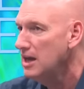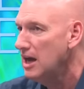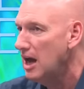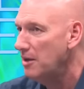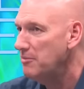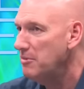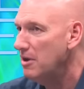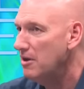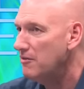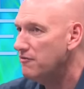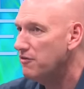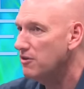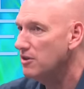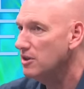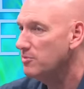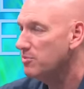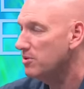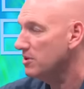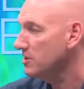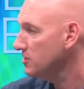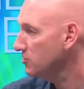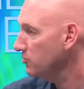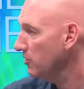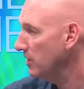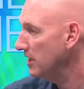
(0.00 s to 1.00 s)
I'm not fully
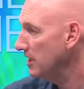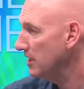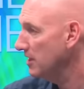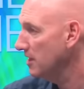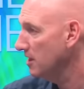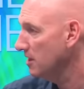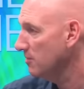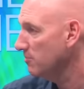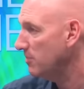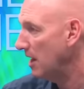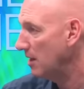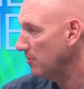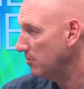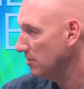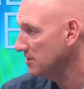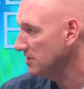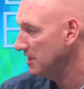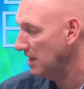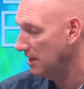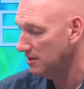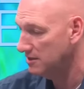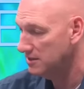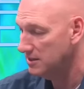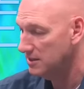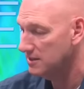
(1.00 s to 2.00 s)
persuaded that the Bible
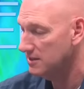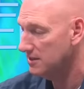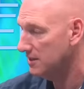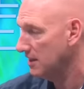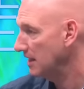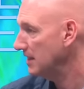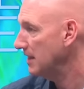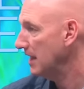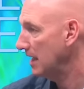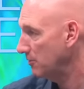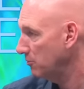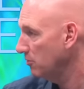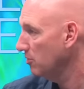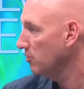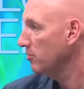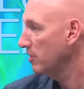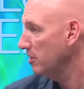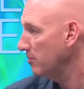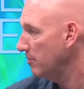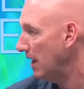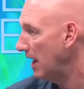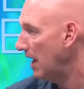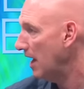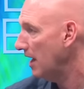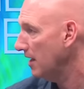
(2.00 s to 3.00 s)
tells us that they will be
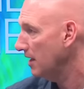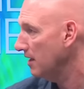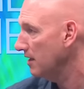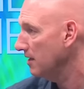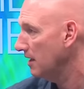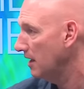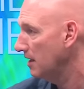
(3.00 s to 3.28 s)
back.